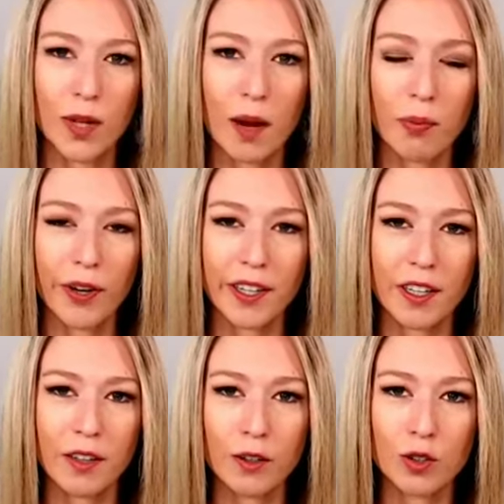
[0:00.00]
We got
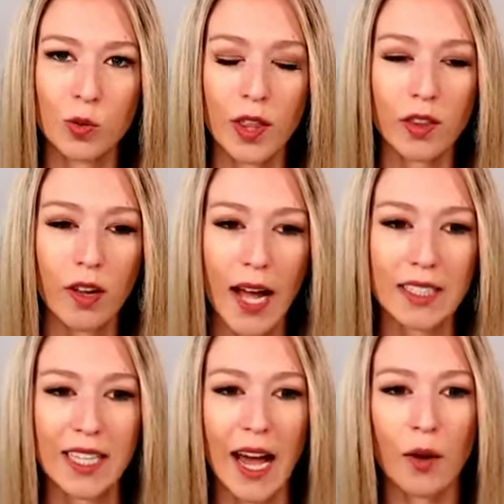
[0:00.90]
breaking news within the
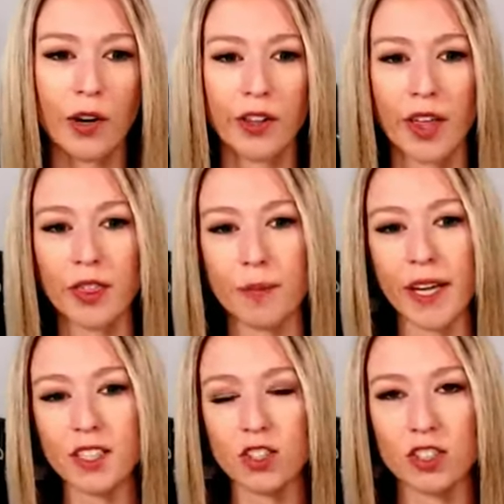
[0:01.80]
last hour that
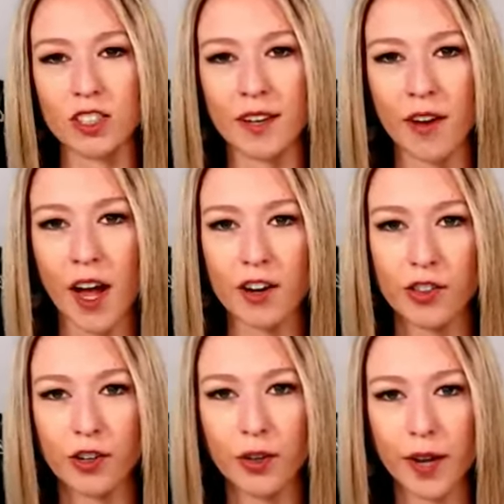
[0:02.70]
the Pacers have
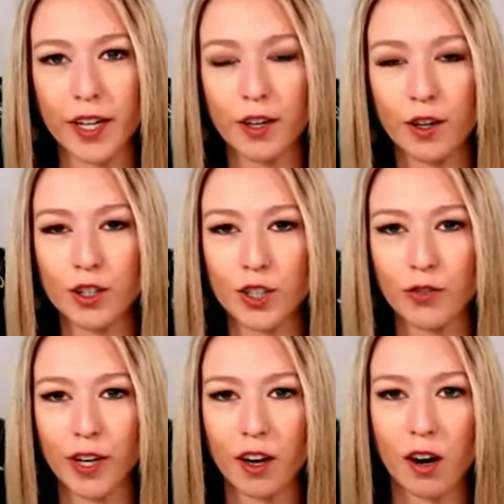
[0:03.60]
hired their new head
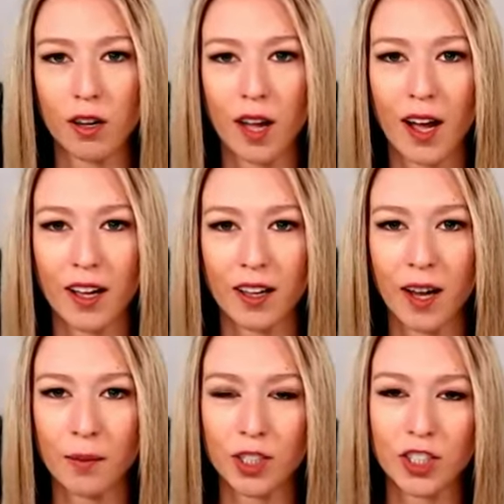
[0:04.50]
coach in Rick
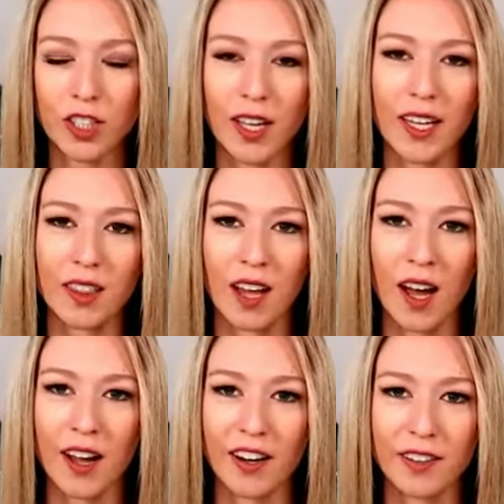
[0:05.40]
Carlisle. How much do you like
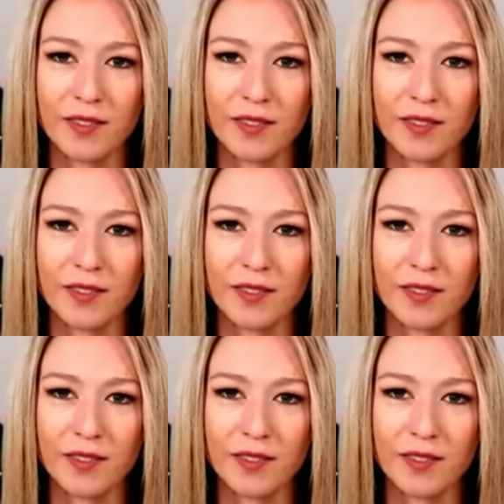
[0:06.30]
the hire?